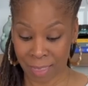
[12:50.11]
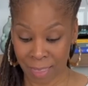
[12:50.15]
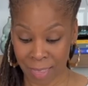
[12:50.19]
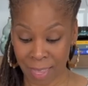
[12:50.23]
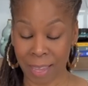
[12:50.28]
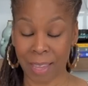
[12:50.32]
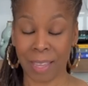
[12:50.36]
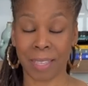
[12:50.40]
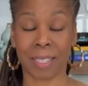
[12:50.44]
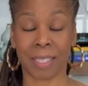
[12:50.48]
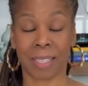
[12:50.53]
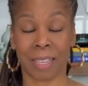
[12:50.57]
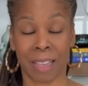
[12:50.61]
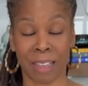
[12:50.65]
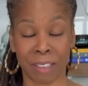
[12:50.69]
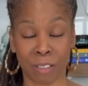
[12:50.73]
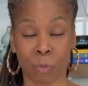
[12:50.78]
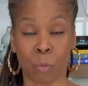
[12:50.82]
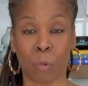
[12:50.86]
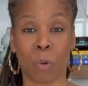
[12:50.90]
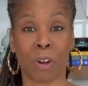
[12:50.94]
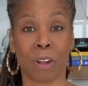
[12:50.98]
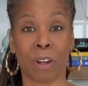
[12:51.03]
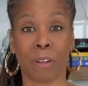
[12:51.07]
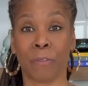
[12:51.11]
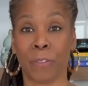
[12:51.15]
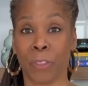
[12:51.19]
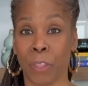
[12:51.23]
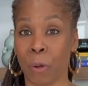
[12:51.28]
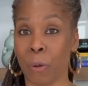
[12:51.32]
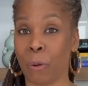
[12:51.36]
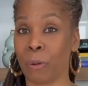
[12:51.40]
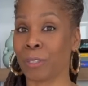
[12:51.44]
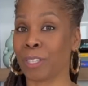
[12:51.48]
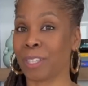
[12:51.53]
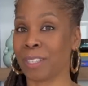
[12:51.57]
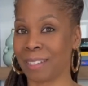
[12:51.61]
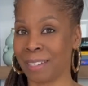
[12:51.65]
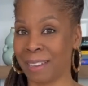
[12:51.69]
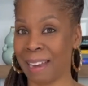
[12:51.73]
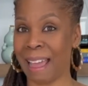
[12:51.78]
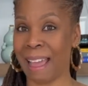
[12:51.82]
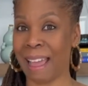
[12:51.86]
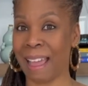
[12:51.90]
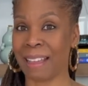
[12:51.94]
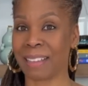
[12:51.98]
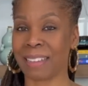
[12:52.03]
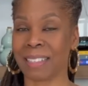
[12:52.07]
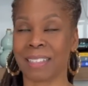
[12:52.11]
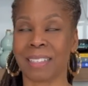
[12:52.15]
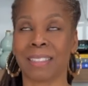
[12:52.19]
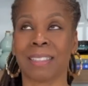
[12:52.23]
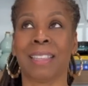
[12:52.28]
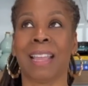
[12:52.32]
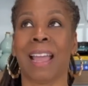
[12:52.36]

this is one of those snacks